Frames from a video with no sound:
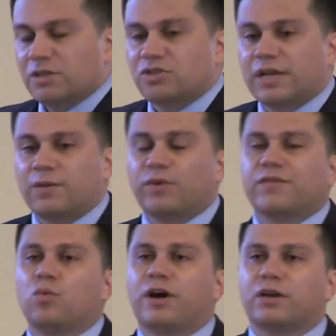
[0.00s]
So that
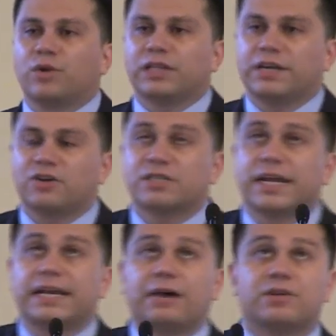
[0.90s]
if we want to really
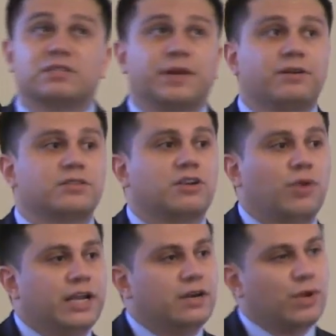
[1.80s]
understand how disparities are
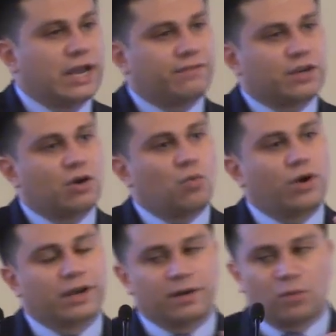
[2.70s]
created, we have to go
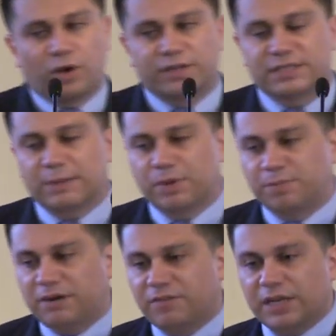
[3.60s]
one, one step
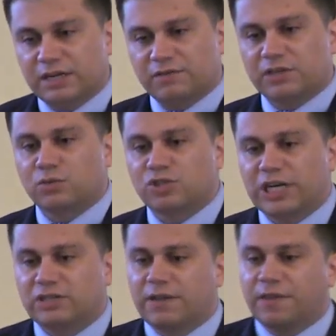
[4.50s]
above the individual
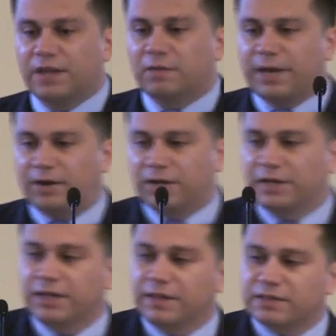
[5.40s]
child and think about
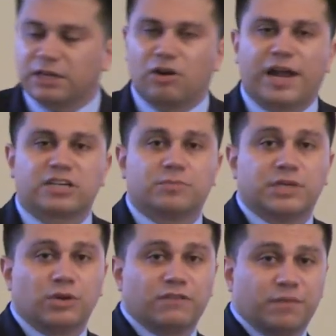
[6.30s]
this interaction
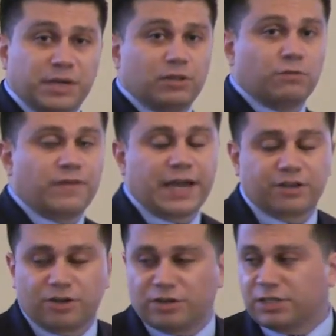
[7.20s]
between familial
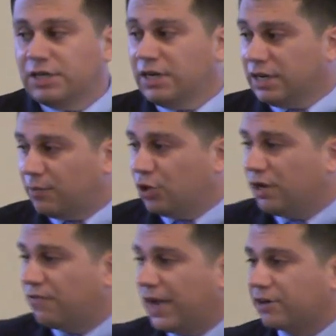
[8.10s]
factors,
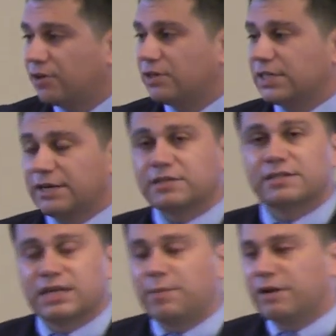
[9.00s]
community factors, and
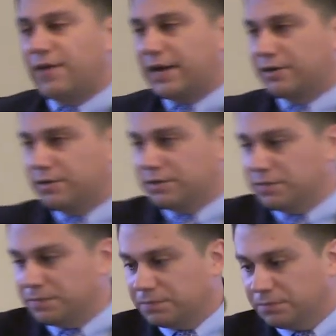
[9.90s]
systemic factors.